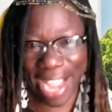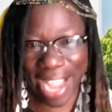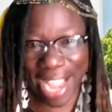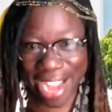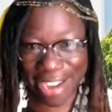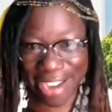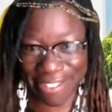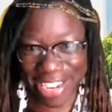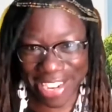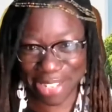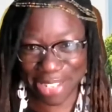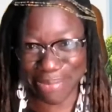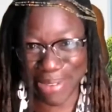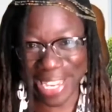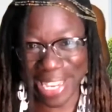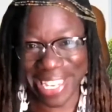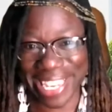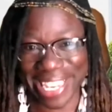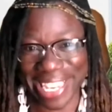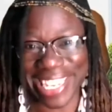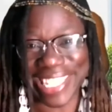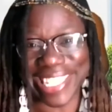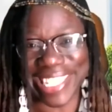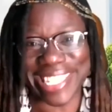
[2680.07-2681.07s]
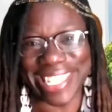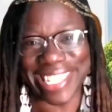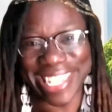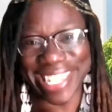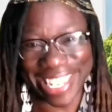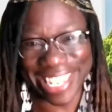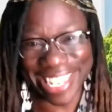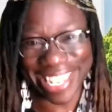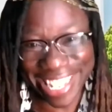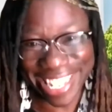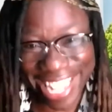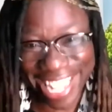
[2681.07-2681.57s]
I rest my case.
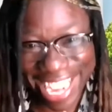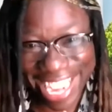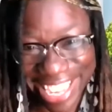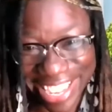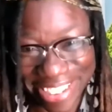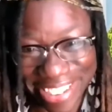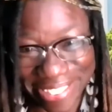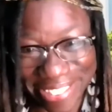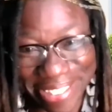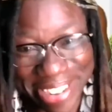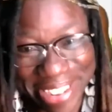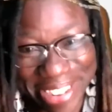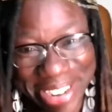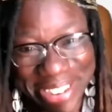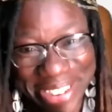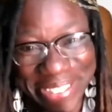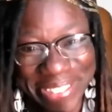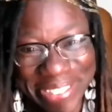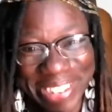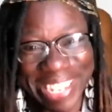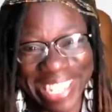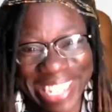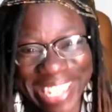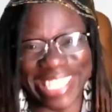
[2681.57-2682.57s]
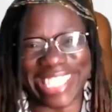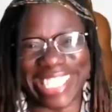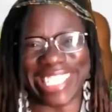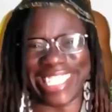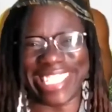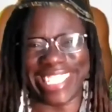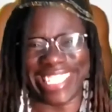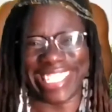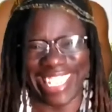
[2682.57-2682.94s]
Thank you very much.